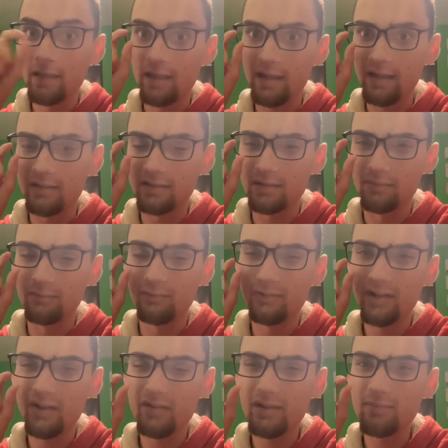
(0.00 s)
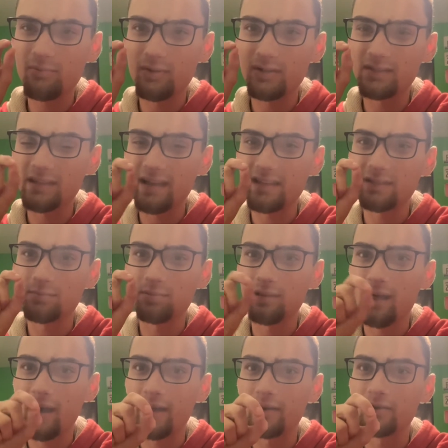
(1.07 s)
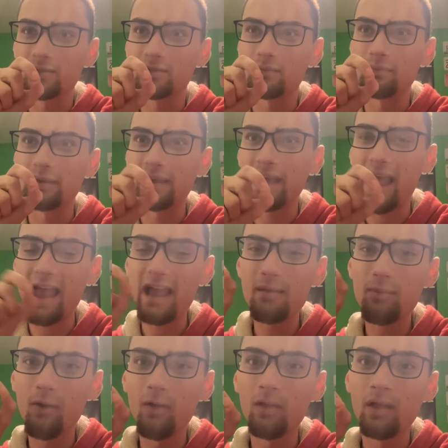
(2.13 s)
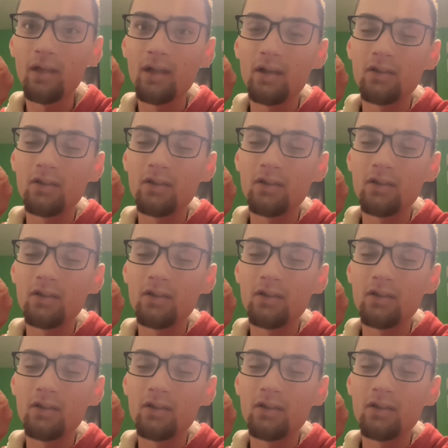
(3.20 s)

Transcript: and some very precise pliers to be able